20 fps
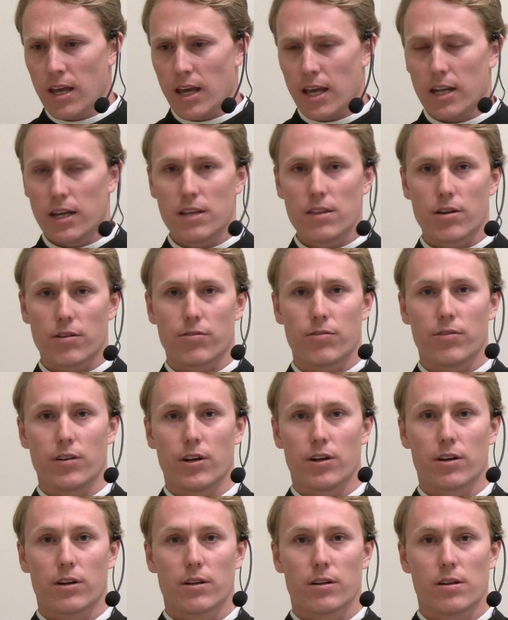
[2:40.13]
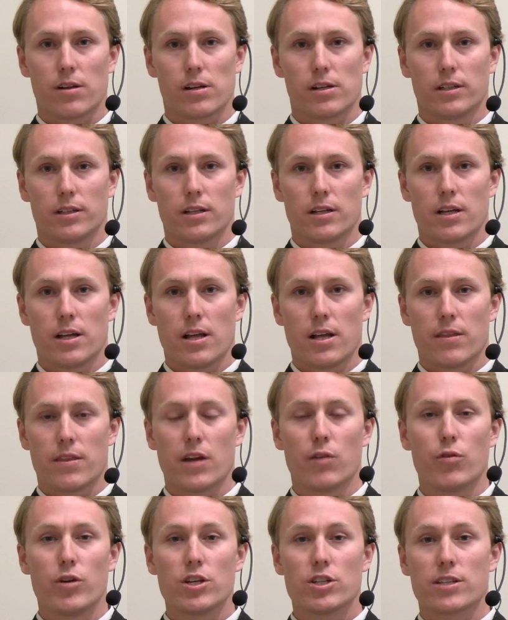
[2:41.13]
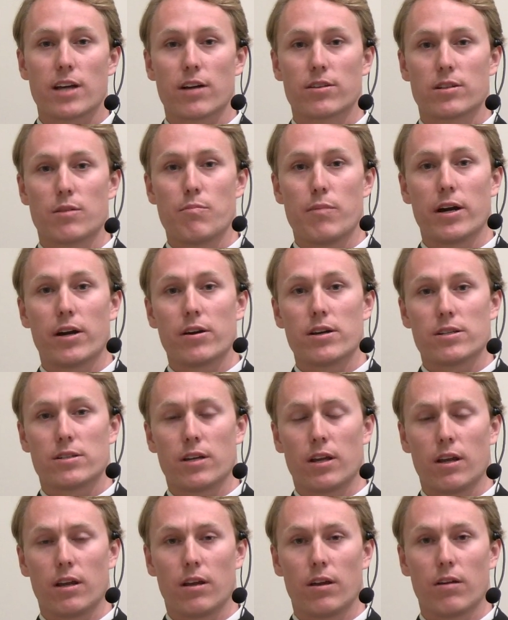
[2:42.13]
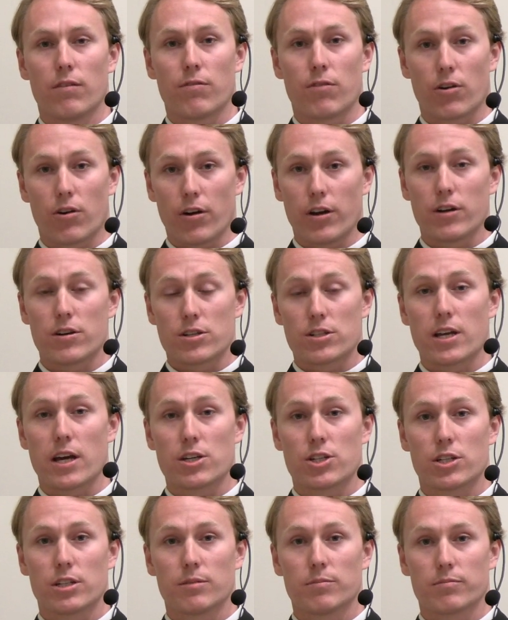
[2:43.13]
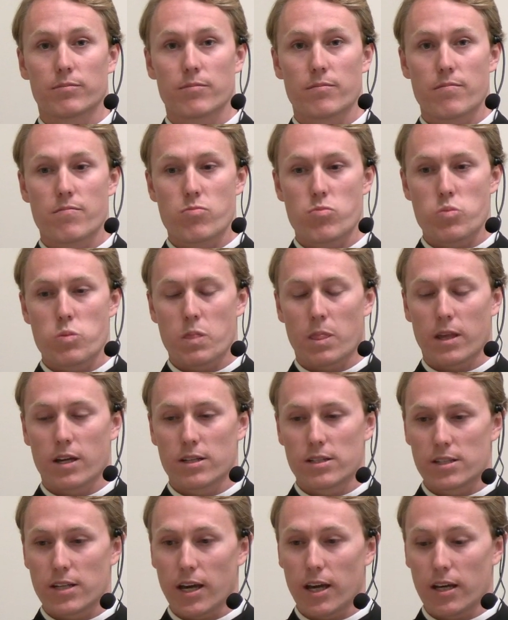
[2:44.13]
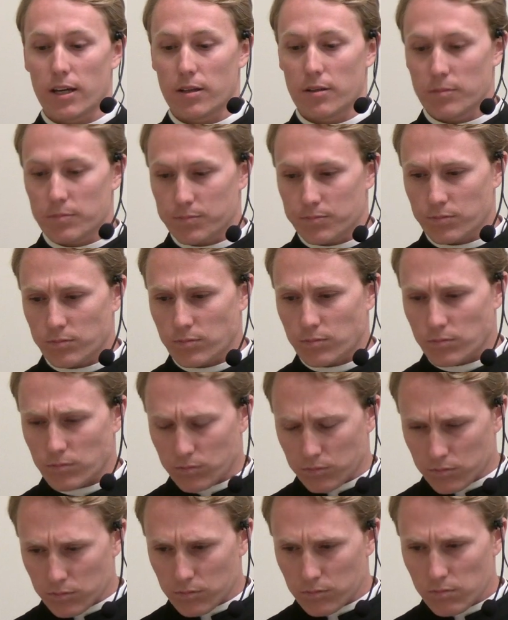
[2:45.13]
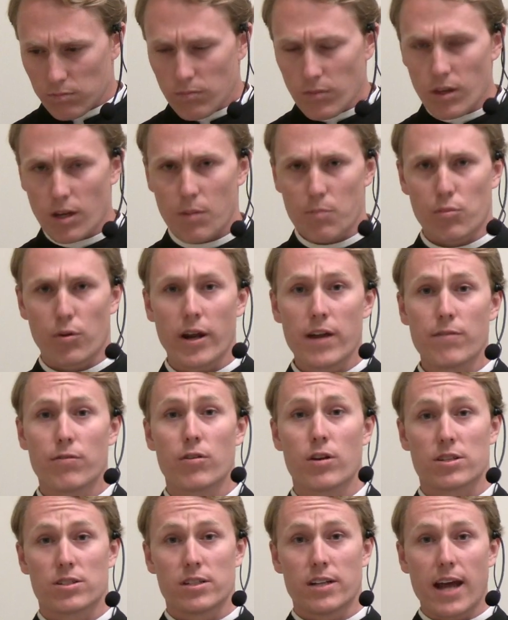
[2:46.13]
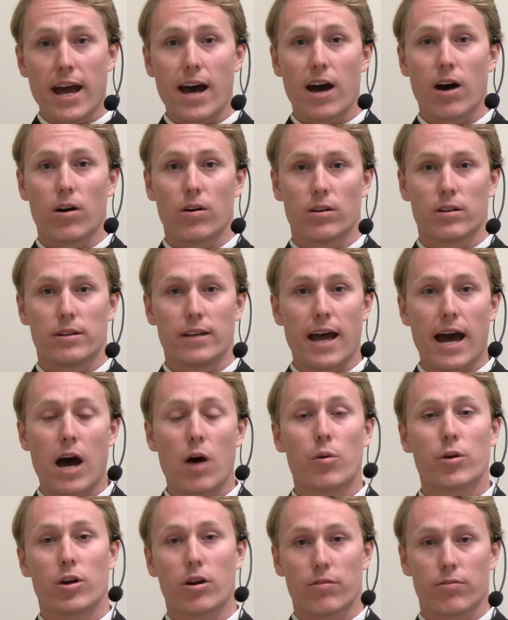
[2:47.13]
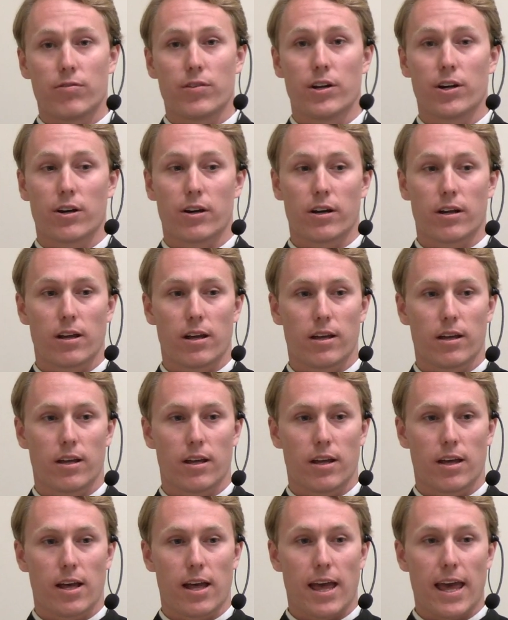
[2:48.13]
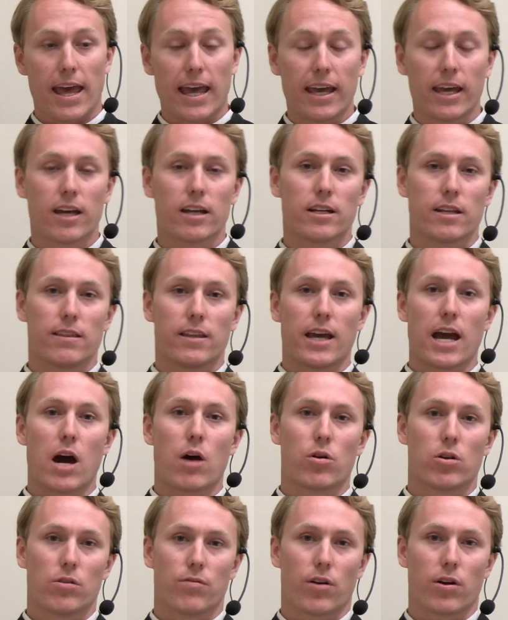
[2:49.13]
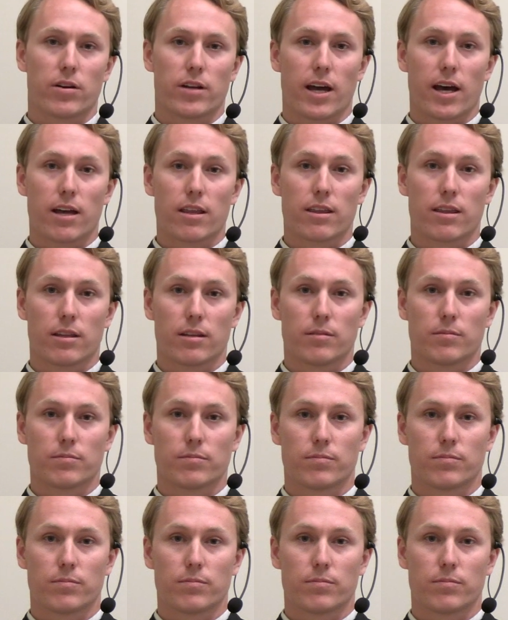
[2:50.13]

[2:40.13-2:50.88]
And in their fear, they reached out to Mary for her intercession, saying, "Pray for us now in our fear, and at the hour of our death."